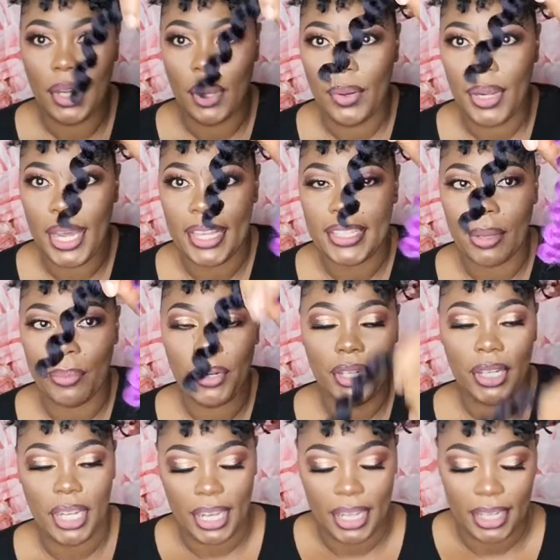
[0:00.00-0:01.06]
Now guys, I'm
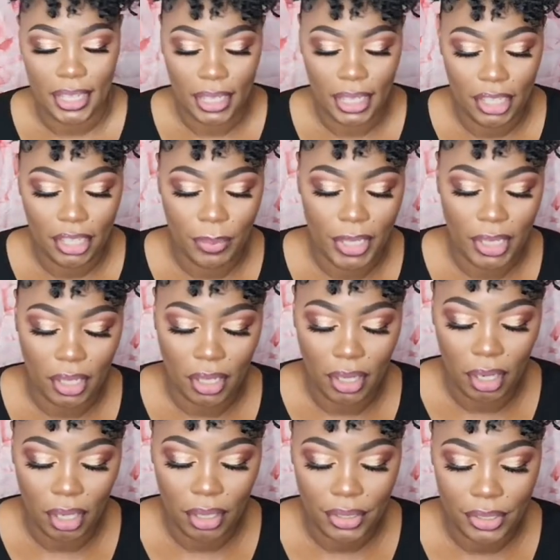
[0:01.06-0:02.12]
gonna add a little bit of
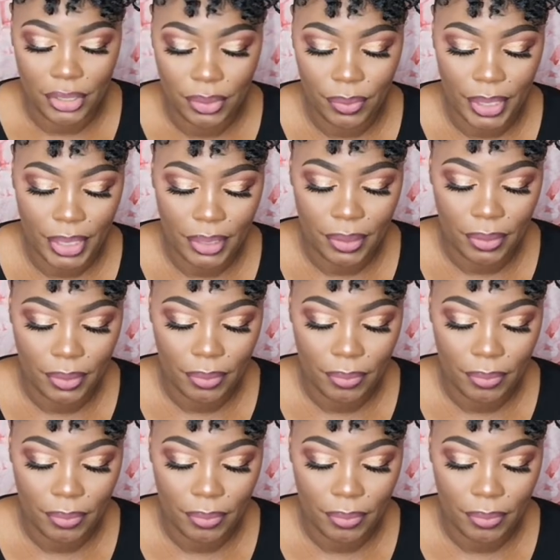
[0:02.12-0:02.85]
color to it.